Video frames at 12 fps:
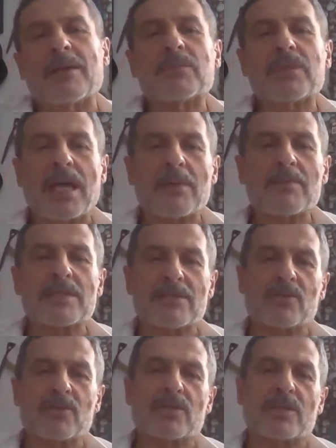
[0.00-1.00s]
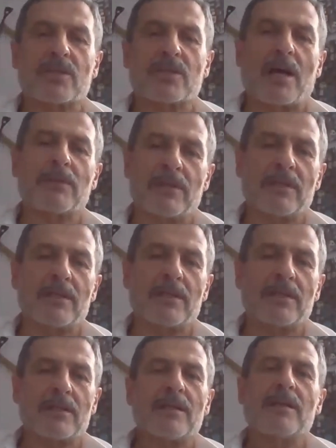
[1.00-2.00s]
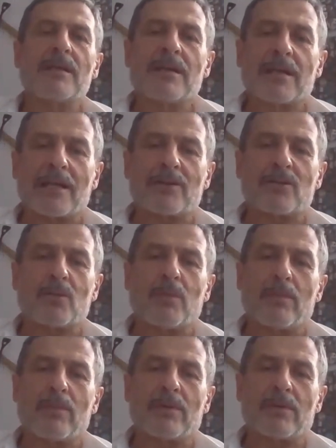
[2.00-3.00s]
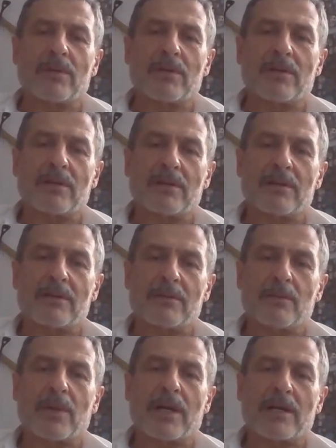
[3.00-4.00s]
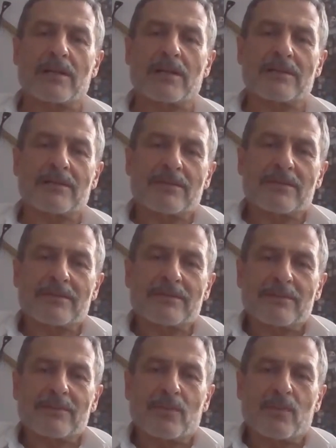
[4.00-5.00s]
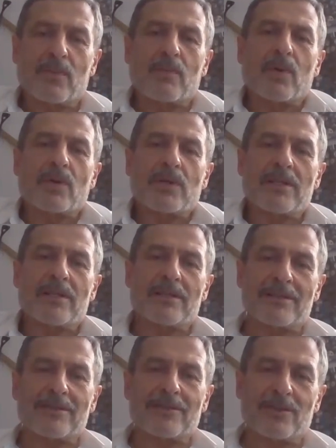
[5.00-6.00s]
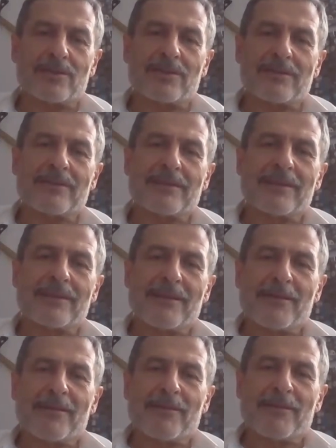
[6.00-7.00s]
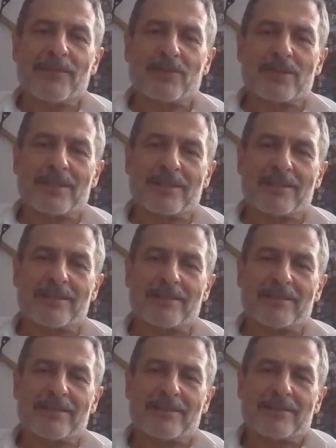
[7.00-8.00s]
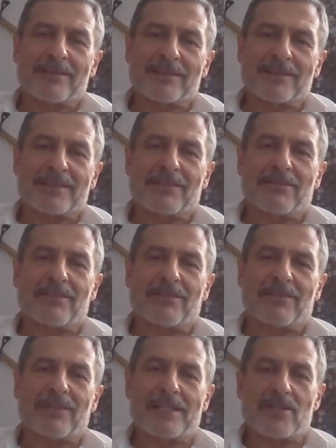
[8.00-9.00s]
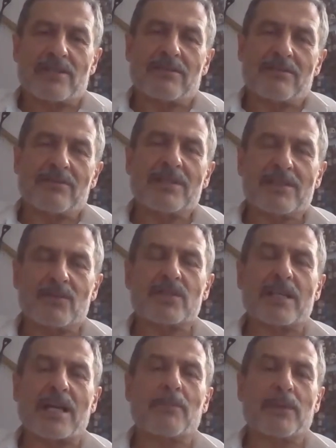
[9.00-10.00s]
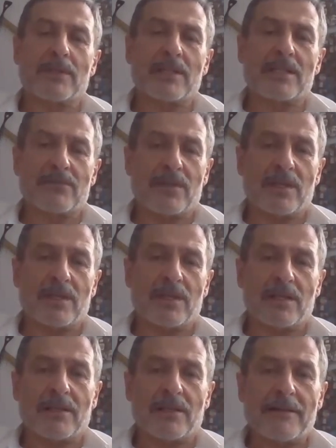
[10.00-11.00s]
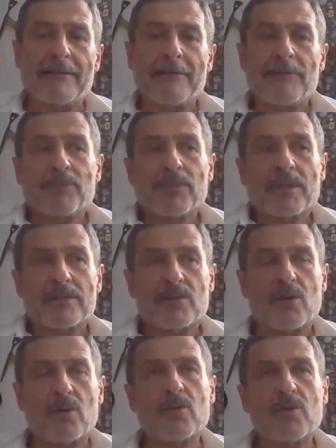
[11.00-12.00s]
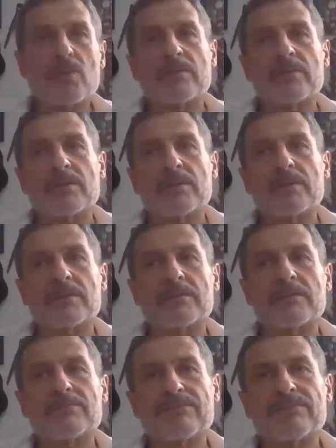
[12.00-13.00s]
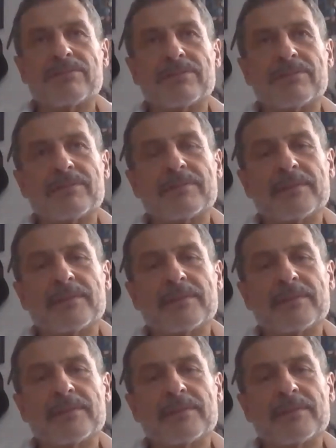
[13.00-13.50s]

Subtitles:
sometimes what happened, we had to bring body to the civilization. It was happened as well. So